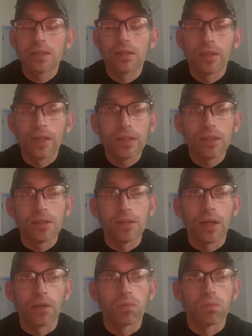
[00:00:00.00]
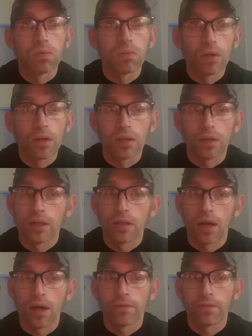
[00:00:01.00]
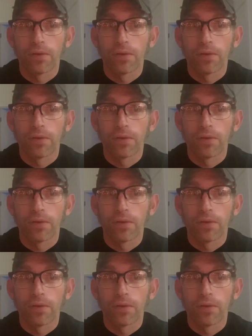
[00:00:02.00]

this is a really tough